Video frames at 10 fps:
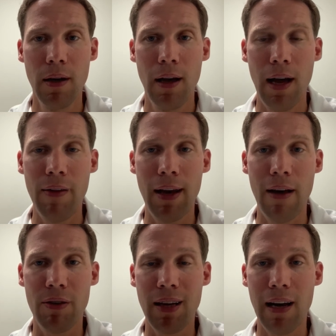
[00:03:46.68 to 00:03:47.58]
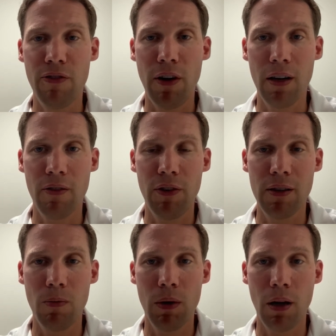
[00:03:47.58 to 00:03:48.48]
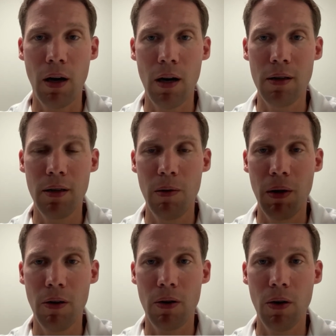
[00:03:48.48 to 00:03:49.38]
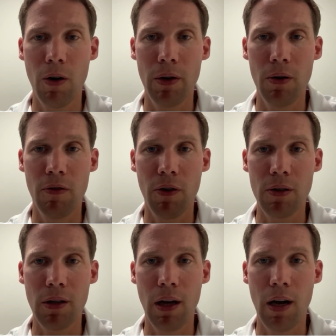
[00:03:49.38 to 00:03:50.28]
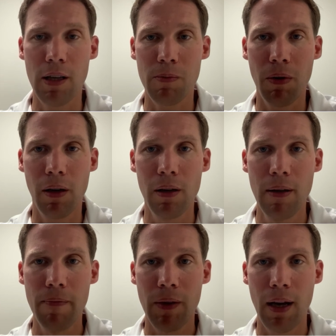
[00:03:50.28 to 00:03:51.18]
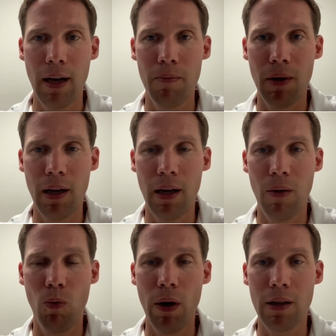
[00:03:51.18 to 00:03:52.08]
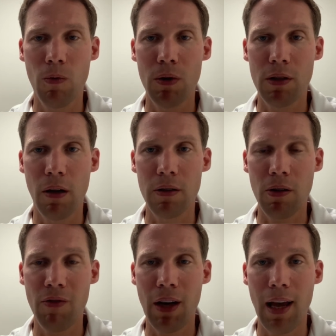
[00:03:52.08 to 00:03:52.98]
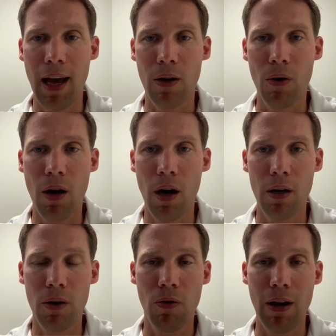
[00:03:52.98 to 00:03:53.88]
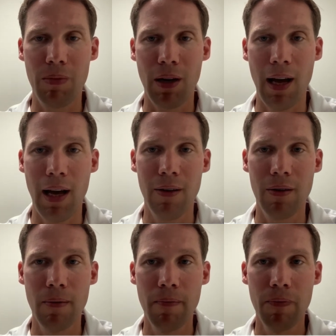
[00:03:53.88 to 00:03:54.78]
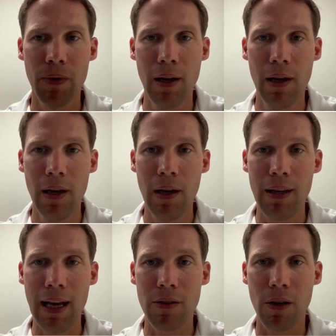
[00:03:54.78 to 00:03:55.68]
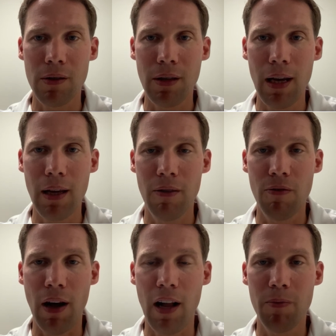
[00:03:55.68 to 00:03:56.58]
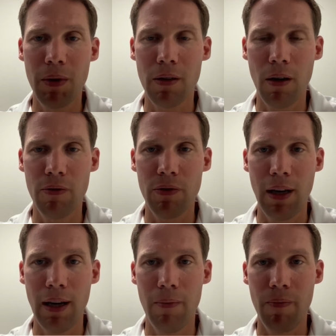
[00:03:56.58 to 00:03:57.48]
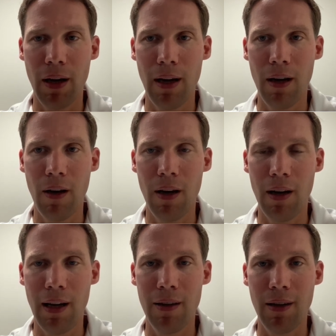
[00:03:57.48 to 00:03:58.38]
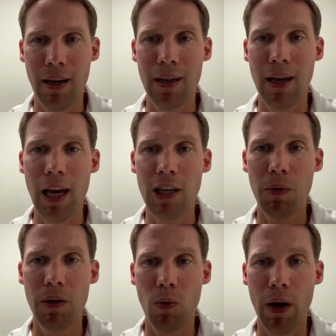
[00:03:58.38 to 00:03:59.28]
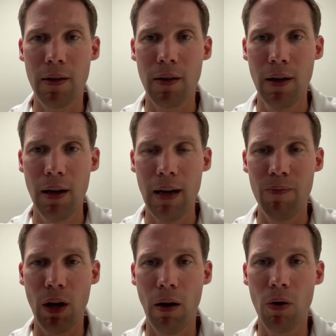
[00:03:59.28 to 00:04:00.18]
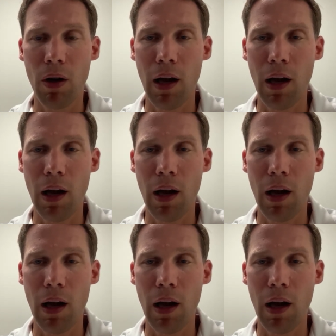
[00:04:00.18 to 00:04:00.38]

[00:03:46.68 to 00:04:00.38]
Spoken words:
and then have a telephonic visit with the heart team here at Galway University Hospital with the results of that echocardiogram to hand. That does take involvement of and engagement with the local